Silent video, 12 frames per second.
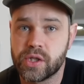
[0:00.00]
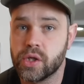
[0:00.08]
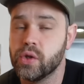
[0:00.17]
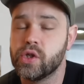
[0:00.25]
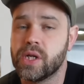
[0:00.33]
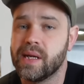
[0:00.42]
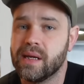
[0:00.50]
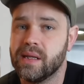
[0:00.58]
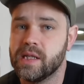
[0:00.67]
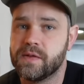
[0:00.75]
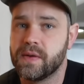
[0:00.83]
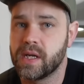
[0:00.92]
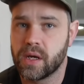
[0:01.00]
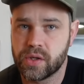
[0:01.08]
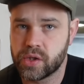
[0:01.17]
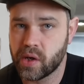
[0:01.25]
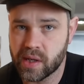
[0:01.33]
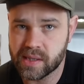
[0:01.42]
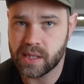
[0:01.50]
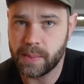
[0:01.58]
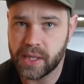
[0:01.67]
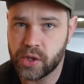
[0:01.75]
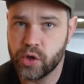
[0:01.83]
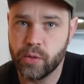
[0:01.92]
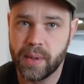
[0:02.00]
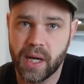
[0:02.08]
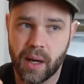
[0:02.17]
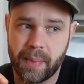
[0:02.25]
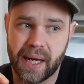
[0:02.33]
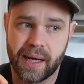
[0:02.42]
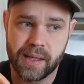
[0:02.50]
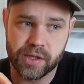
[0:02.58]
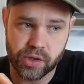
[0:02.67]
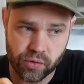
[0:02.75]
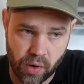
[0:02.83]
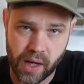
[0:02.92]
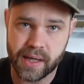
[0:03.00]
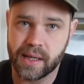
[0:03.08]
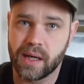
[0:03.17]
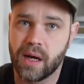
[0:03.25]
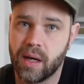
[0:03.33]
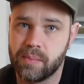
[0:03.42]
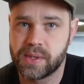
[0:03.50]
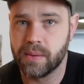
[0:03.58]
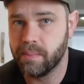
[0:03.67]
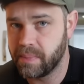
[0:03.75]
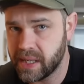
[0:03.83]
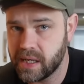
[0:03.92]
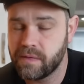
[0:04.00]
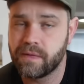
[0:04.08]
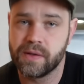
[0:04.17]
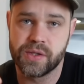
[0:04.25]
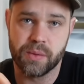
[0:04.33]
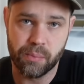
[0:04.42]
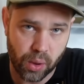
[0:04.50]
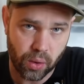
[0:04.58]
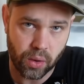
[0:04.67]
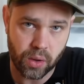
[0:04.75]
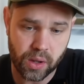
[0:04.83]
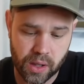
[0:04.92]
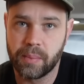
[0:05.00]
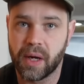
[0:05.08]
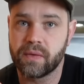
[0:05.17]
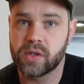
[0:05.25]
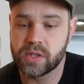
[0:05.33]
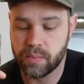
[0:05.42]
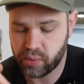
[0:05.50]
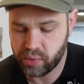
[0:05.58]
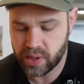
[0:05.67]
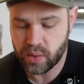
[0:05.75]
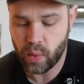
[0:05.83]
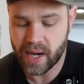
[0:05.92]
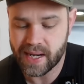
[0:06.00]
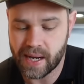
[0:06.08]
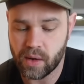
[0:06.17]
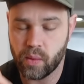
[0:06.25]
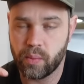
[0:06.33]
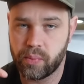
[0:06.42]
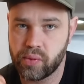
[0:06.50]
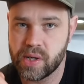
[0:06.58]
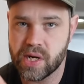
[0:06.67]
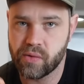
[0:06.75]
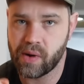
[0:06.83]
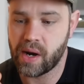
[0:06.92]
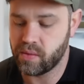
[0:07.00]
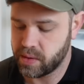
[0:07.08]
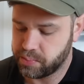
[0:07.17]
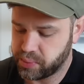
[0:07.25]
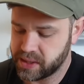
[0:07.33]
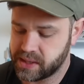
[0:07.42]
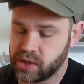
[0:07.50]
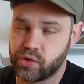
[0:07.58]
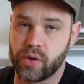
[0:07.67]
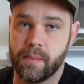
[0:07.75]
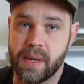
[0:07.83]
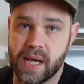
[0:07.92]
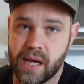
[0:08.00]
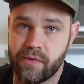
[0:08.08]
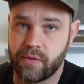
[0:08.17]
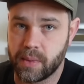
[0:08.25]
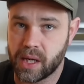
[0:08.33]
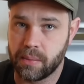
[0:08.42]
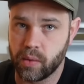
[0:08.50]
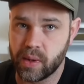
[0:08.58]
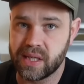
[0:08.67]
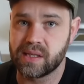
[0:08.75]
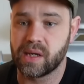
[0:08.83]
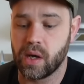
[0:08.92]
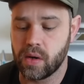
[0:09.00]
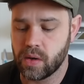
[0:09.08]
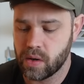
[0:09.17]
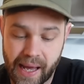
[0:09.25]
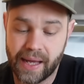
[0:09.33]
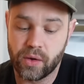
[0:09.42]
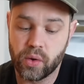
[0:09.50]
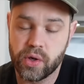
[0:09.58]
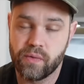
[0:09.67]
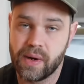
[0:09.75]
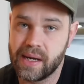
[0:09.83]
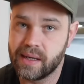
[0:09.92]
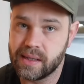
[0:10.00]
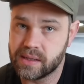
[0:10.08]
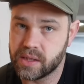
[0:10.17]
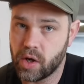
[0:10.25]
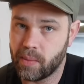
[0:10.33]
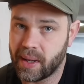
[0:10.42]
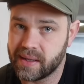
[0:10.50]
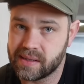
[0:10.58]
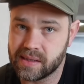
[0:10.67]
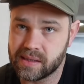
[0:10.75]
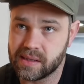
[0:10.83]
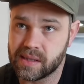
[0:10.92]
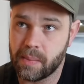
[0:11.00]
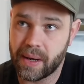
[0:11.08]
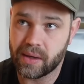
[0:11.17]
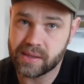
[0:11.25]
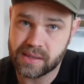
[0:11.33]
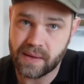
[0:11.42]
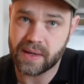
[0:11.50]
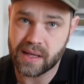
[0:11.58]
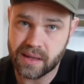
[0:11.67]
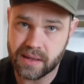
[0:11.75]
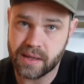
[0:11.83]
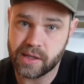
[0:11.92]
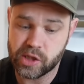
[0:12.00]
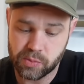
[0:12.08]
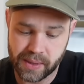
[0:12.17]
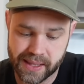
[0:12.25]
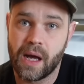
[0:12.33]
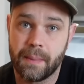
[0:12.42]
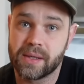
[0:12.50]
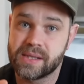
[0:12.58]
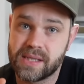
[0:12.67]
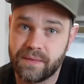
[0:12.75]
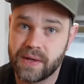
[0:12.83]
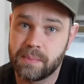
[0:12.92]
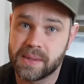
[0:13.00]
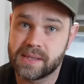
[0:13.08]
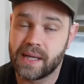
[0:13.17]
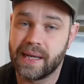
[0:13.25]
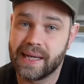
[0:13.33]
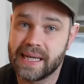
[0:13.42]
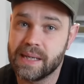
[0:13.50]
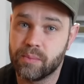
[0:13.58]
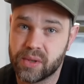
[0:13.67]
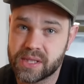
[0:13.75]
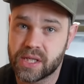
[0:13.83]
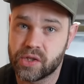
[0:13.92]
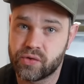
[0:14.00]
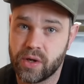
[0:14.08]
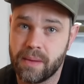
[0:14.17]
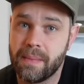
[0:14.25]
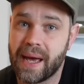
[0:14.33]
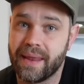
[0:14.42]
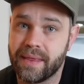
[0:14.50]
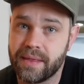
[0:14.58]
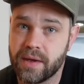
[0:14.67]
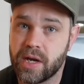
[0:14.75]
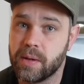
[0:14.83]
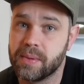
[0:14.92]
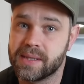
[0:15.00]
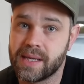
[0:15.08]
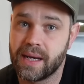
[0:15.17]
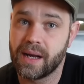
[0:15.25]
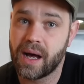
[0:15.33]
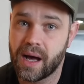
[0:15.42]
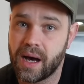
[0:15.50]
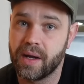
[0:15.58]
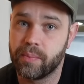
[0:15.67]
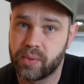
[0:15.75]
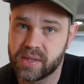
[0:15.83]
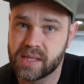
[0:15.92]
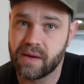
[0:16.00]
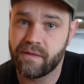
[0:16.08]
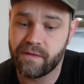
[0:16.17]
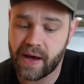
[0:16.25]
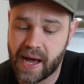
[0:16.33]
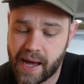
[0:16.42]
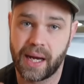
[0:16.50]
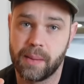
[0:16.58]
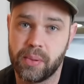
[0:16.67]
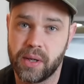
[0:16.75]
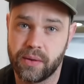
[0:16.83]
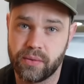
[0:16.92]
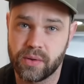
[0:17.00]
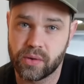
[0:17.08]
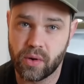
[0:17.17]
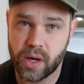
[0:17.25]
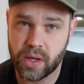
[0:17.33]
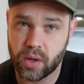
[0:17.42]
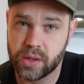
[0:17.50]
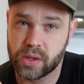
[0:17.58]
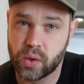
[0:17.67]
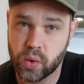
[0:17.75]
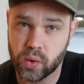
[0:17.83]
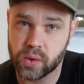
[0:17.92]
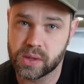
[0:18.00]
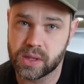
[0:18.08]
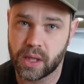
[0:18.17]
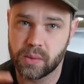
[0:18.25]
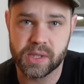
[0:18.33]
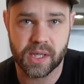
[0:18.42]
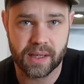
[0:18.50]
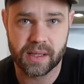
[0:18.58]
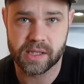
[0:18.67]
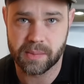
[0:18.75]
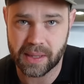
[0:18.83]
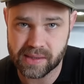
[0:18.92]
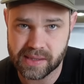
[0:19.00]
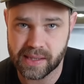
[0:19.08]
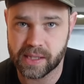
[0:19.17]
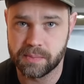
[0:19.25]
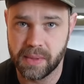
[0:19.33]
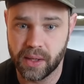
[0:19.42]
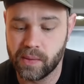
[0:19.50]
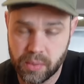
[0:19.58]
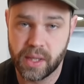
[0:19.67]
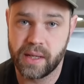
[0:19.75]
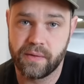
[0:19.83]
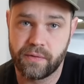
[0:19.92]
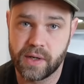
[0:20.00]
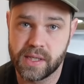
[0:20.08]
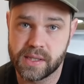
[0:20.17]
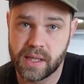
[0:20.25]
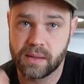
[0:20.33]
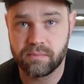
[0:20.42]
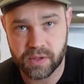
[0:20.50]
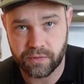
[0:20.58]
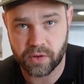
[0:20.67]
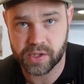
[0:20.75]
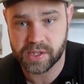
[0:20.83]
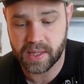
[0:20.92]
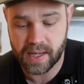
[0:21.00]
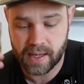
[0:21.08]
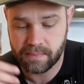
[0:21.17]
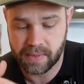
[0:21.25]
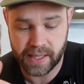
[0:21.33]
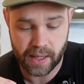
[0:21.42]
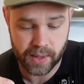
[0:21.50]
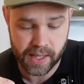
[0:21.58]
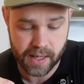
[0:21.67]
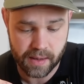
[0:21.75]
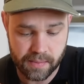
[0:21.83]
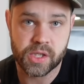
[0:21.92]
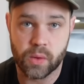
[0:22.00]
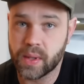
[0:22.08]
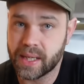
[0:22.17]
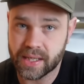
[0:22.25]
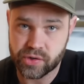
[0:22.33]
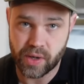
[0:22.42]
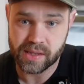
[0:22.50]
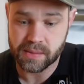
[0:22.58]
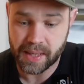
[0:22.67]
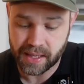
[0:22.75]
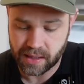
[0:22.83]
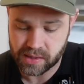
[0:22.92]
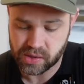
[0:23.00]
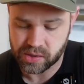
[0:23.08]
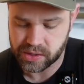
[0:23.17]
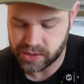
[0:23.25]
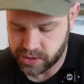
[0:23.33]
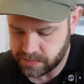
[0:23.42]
usually in these videos, you're going to see me cubing up and grinding up some beef and some pork, but I've got some pre-weighed out, pre-ground brisket trim here from a couple of weeks ago. And all you really need to know about this is it's about 70-30 split, about 70% lean brisket trim and 30% hard brisket fat. And I put it through the grinder on the Coarse die, which I think is about 6 mil. Put it in the freezer, defrosted it, and now we're here. So we can get straight into making our sausage.